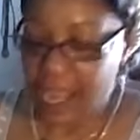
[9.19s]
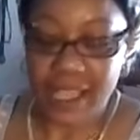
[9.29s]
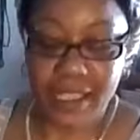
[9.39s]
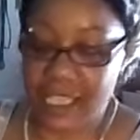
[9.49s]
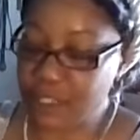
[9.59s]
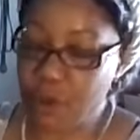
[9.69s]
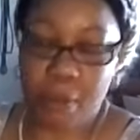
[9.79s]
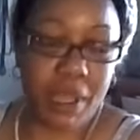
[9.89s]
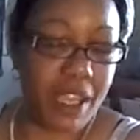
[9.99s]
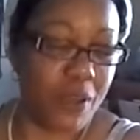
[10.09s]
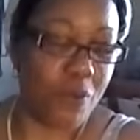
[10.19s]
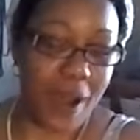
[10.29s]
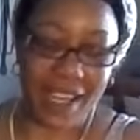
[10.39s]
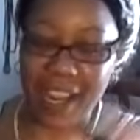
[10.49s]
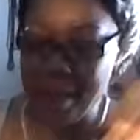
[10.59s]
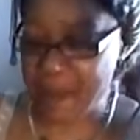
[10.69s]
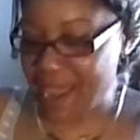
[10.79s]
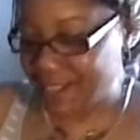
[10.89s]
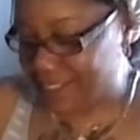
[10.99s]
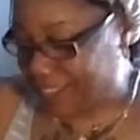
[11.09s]
This will be why they
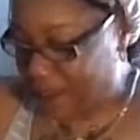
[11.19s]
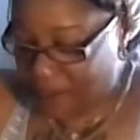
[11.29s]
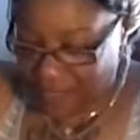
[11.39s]
mad though.